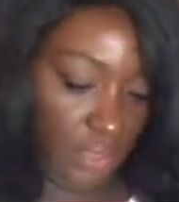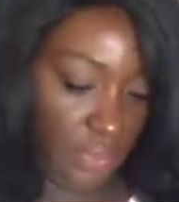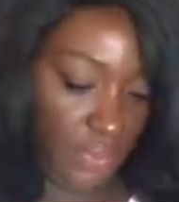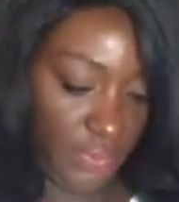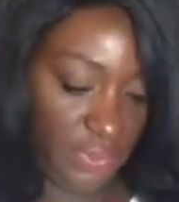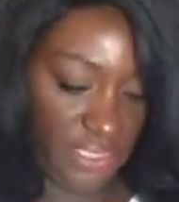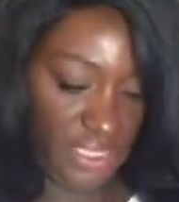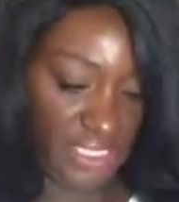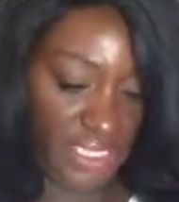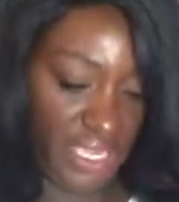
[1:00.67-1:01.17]

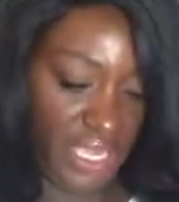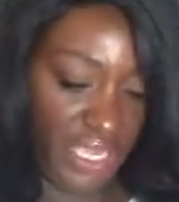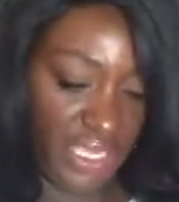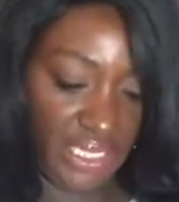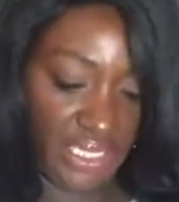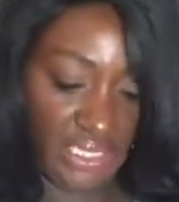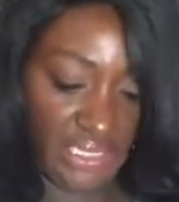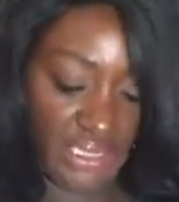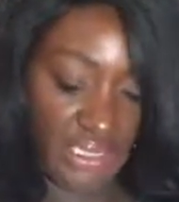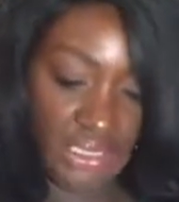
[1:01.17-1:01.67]
What
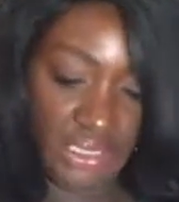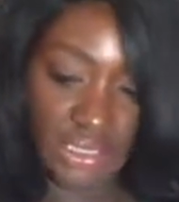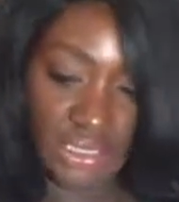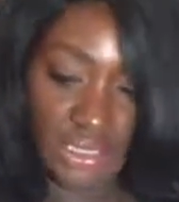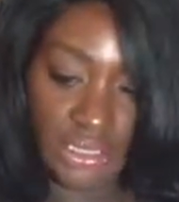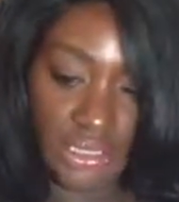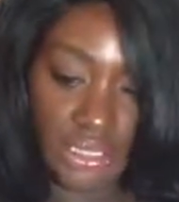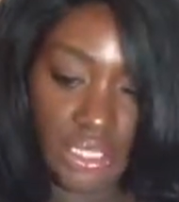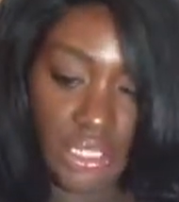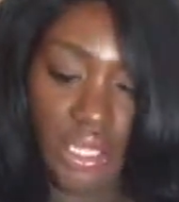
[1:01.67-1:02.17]
size?
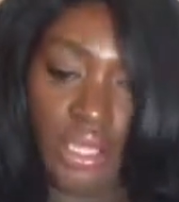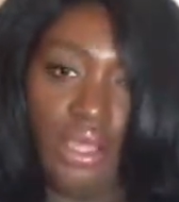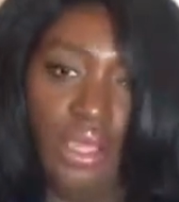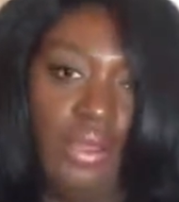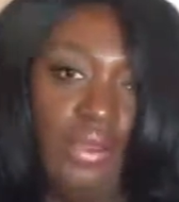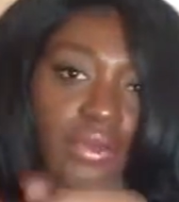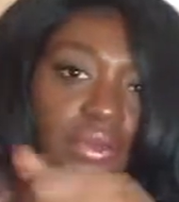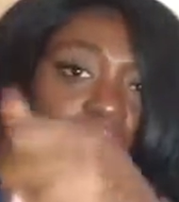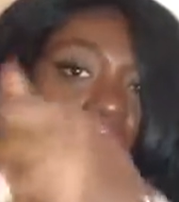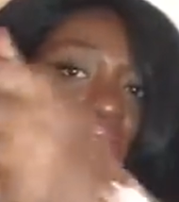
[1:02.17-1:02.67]

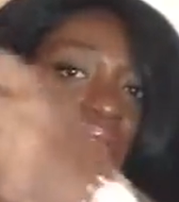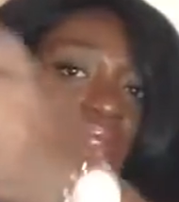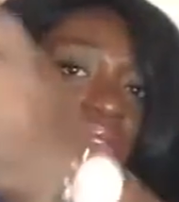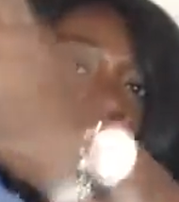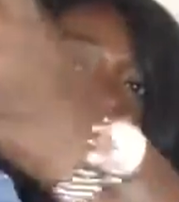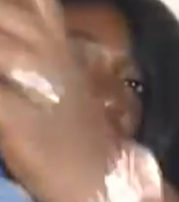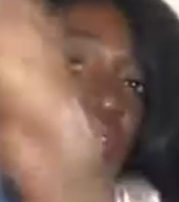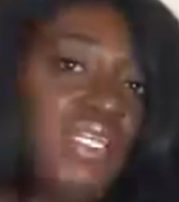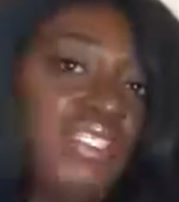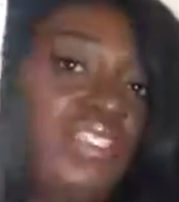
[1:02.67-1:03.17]
Oh,
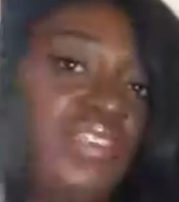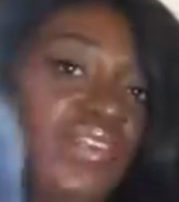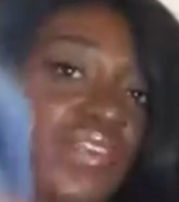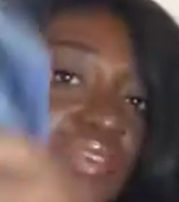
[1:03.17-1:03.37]
size